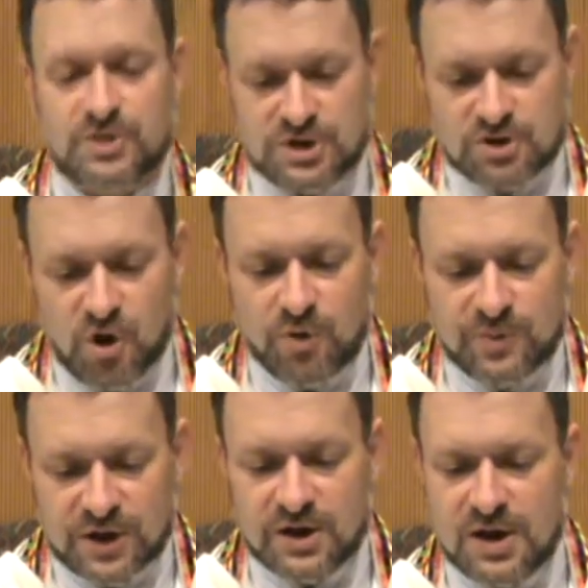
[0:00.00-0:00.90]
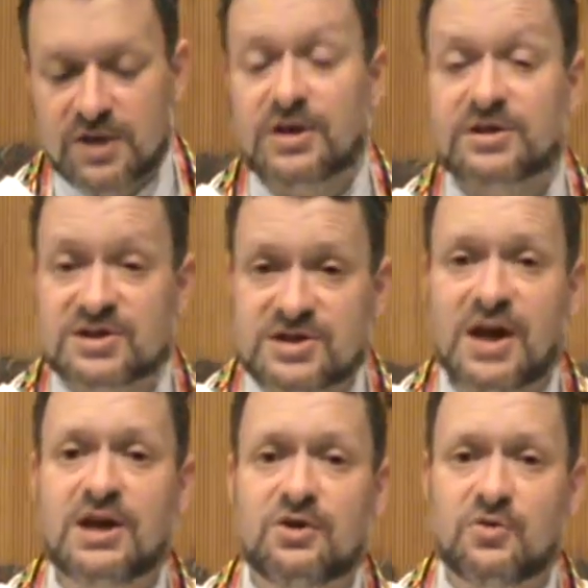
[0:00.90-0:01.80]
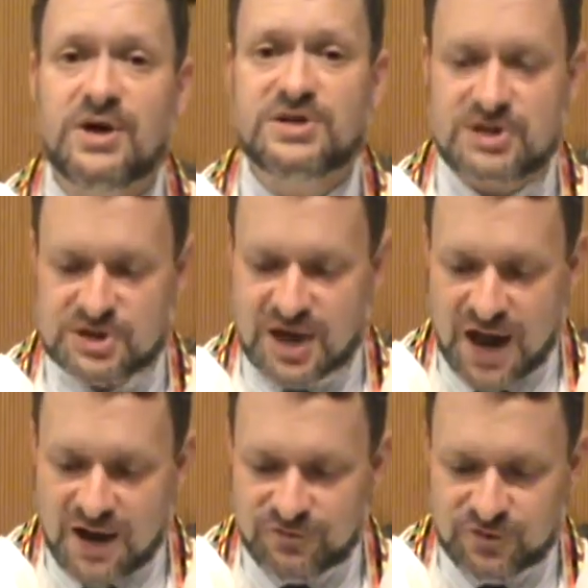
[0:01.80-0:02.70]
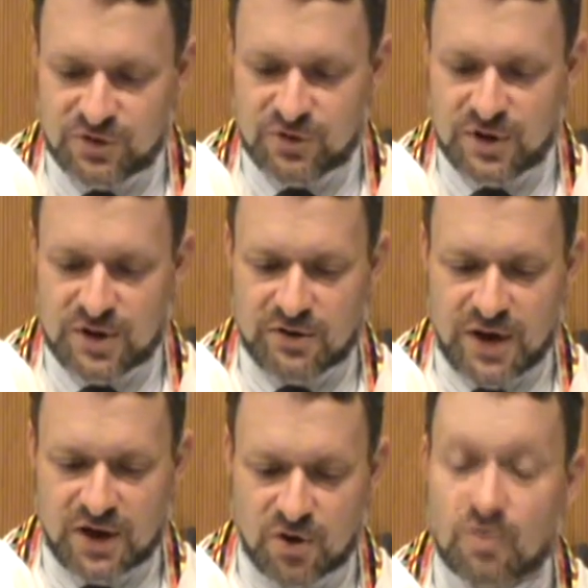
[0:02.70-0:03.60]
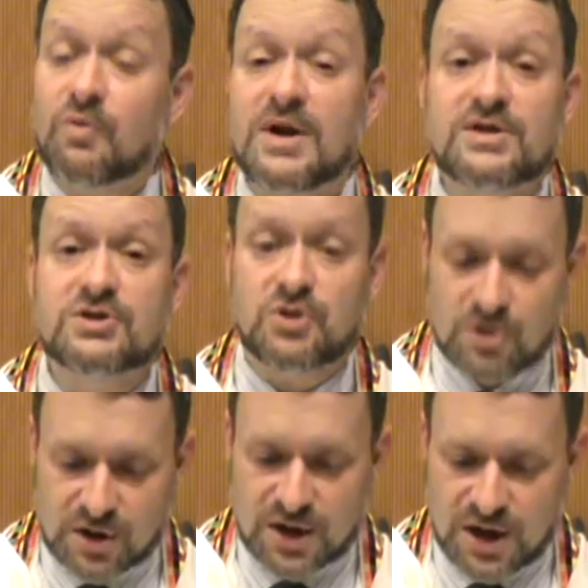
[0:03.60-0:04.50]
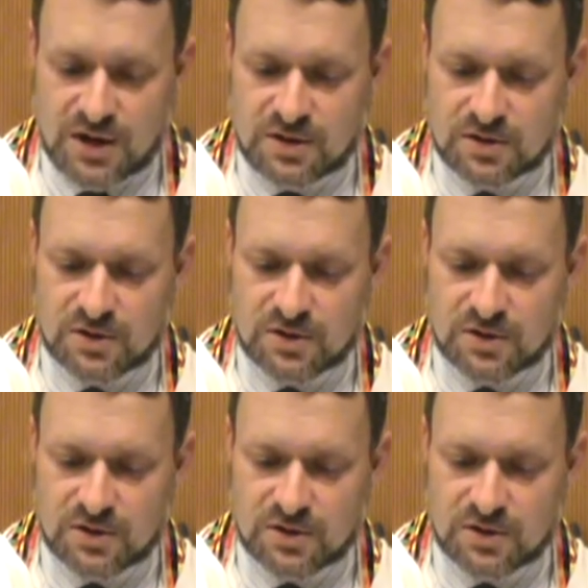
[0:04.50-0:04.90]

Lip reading: and he told me that the second crisis after that horrendous hurricane